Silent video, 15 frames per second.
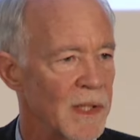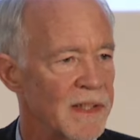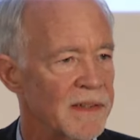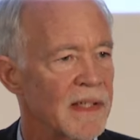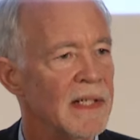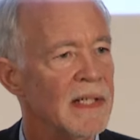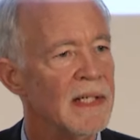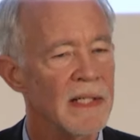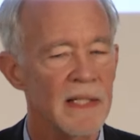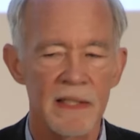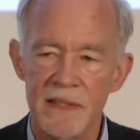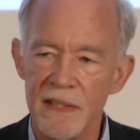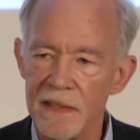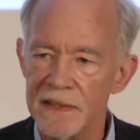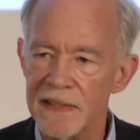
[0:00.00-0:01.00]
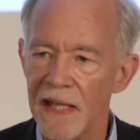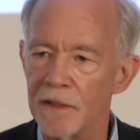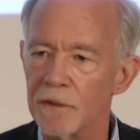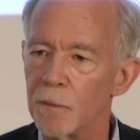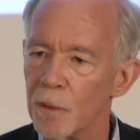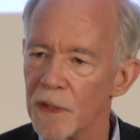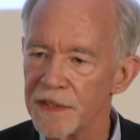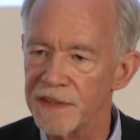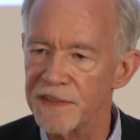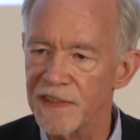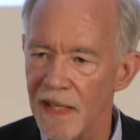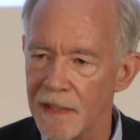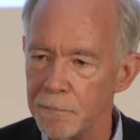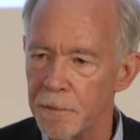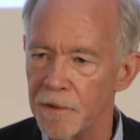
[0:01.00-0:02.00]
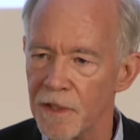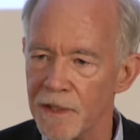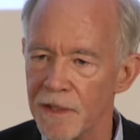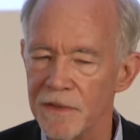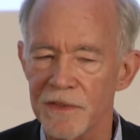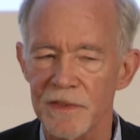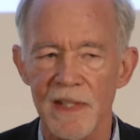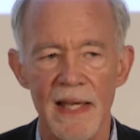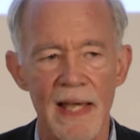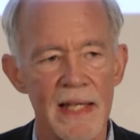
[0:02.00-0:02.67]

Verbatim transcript: with. It had dealt with Cyprus,